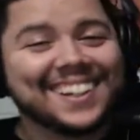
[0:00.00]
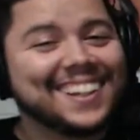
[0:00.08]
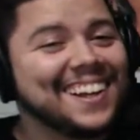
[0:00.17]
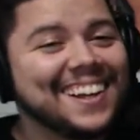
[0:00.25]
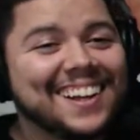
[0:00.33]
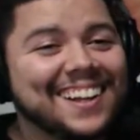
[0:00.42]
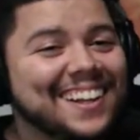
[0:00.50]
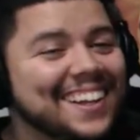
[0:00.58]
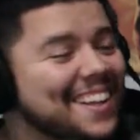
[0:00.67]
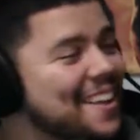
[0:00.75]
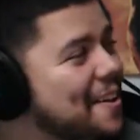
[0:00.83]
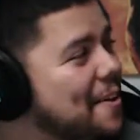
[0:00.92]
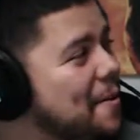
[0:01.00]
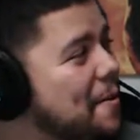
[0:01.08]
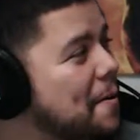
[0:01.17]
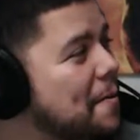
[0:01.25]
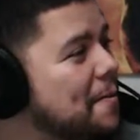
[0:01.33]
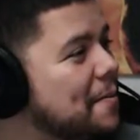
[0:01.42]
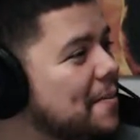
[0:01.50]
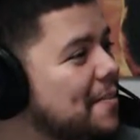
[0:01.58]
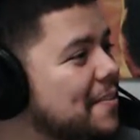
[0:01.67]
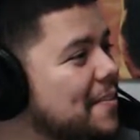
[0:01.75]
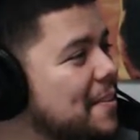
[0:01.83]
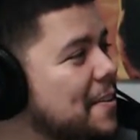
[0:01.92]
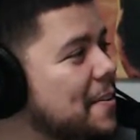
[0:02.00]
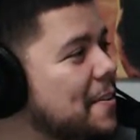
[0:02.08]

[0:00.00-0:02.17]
This person isn't speaking.